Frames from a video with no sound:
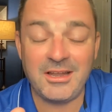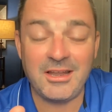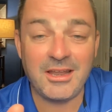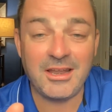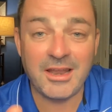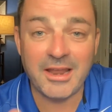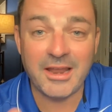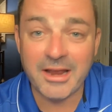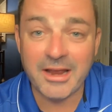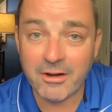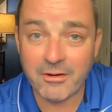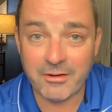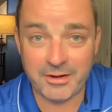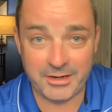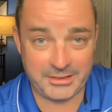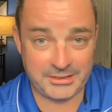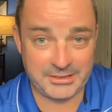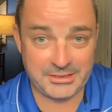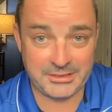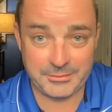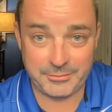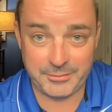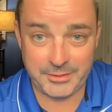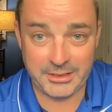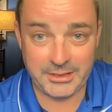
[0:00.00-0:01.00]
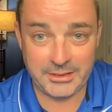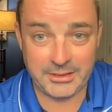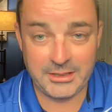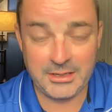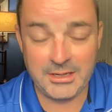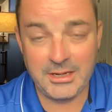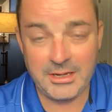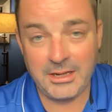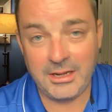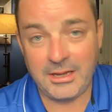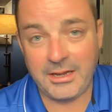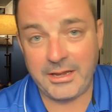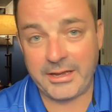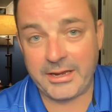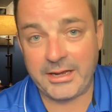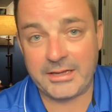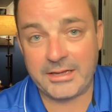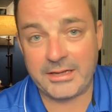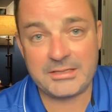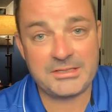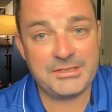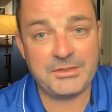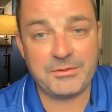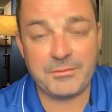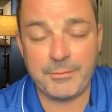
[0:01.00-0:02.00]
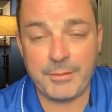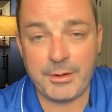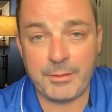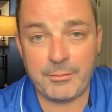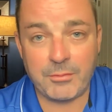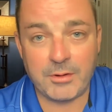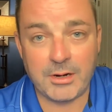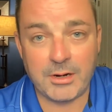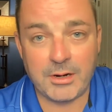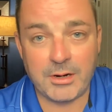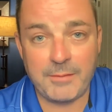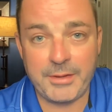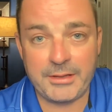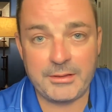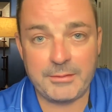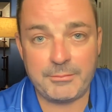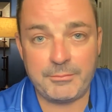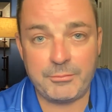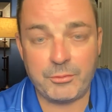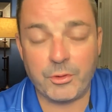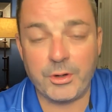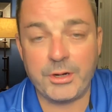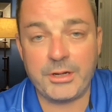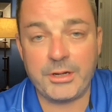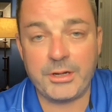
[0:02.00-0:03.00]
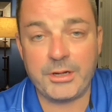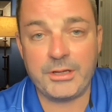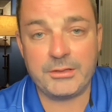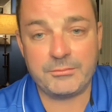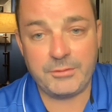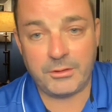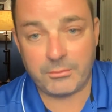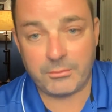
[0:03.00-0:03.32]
hilarious to me. Like, I still remember I met the pretty,